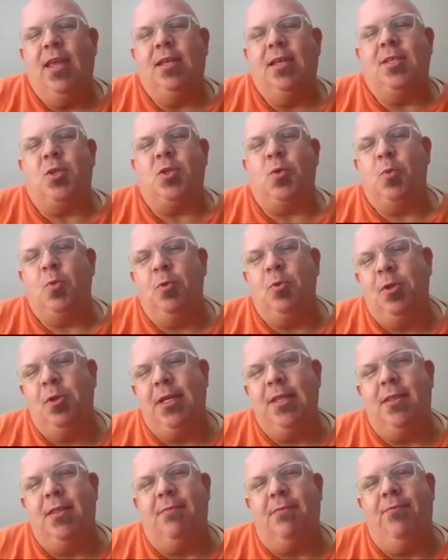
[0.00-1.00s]
truly
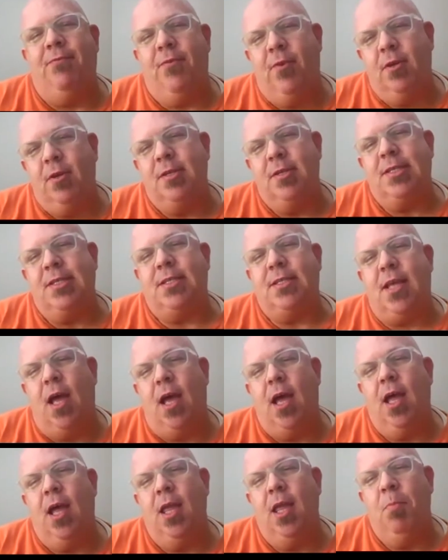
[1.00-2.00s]
the first
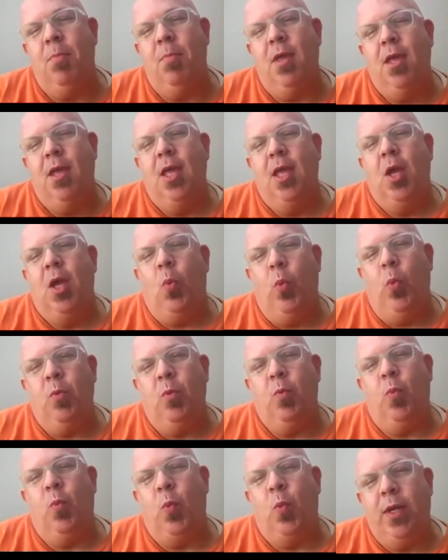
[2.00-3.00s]
time we
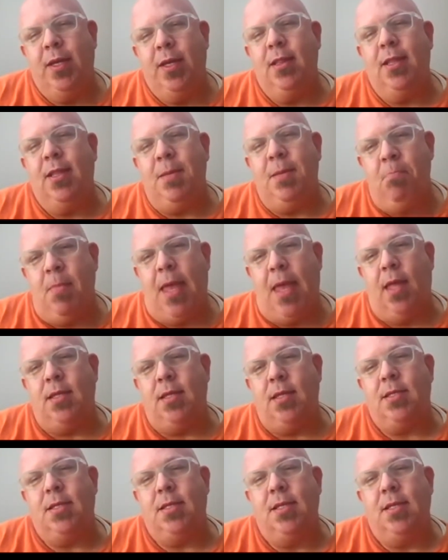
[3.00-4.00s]
really
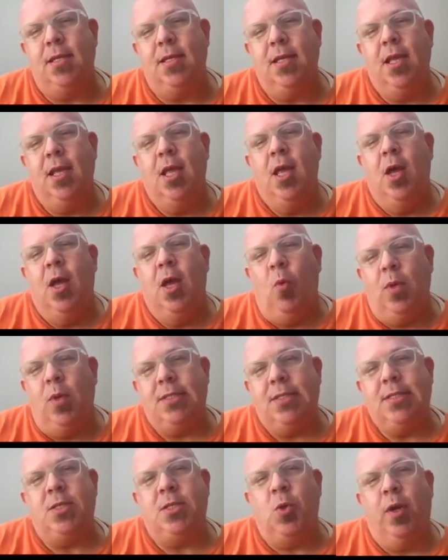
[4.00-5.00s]
met
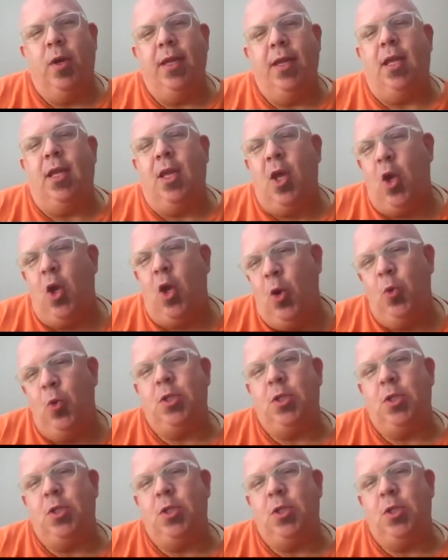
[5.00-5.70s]
was during coat